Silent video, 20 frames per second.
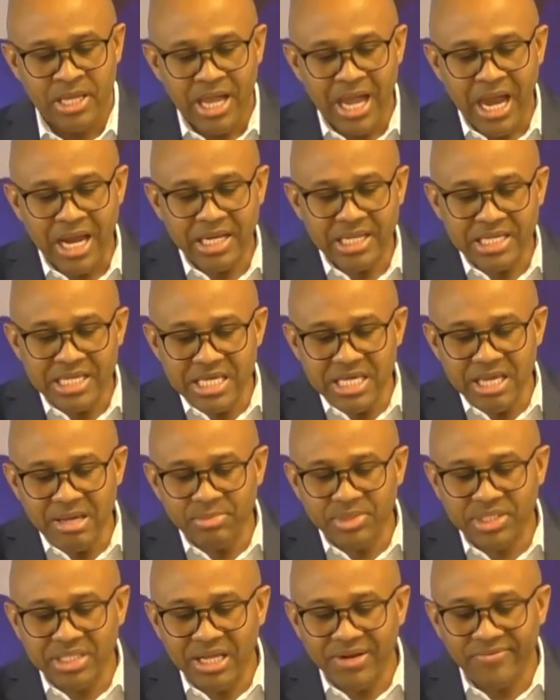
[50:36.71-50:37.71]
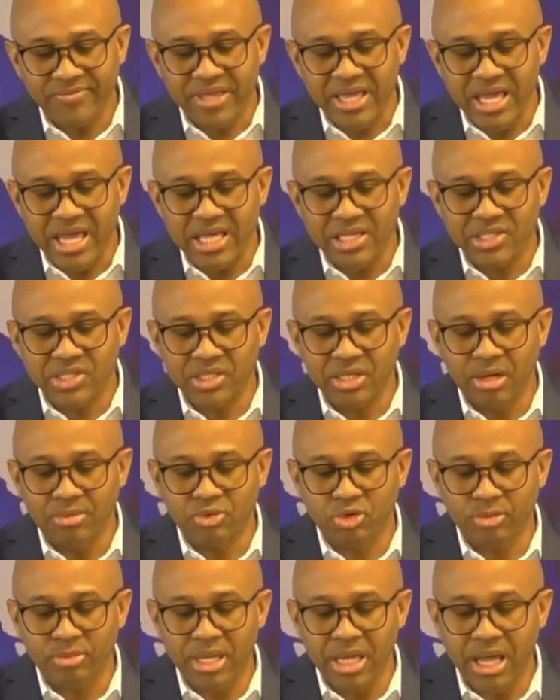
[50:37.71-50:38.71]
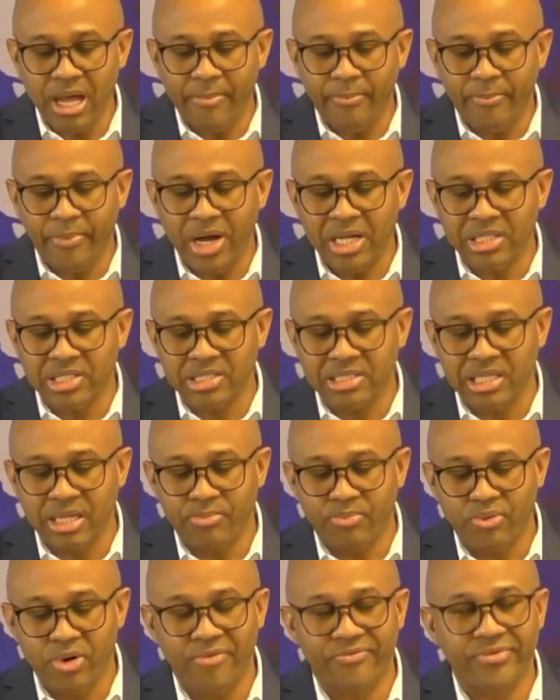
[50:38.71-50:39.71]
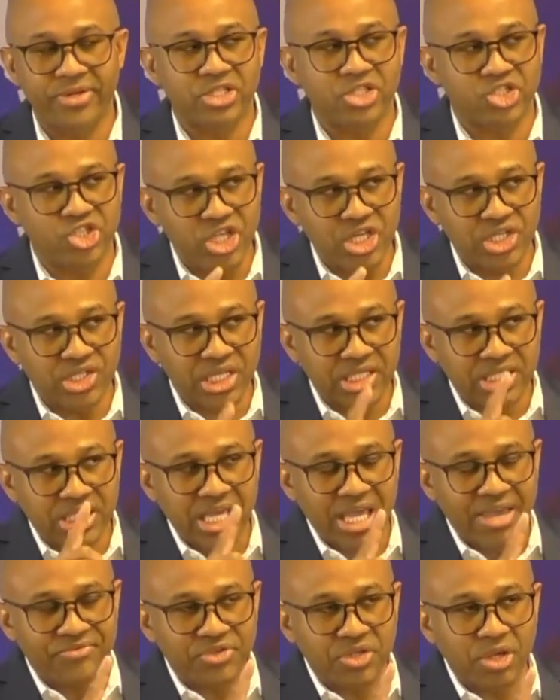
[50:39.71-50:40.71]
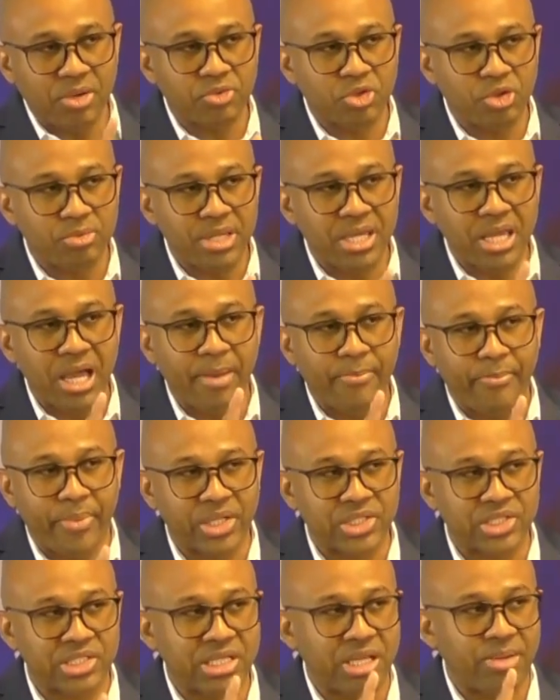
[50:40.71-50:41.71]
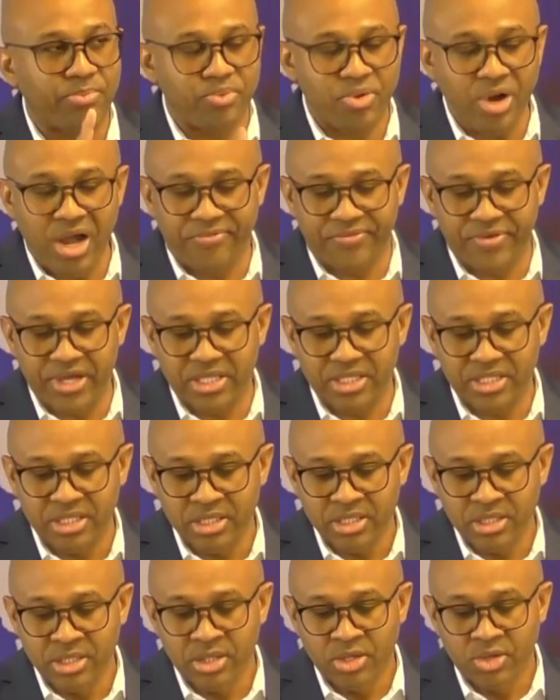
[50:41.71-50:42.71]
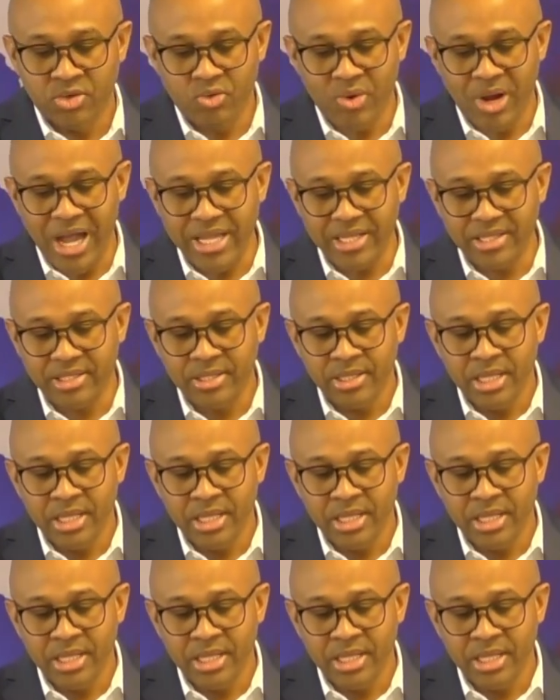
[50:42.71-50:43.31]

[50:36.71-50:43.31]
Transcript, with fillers: And he himself gave some to be apostles and prophets. Jesus gave some to be apostles and prophets, right?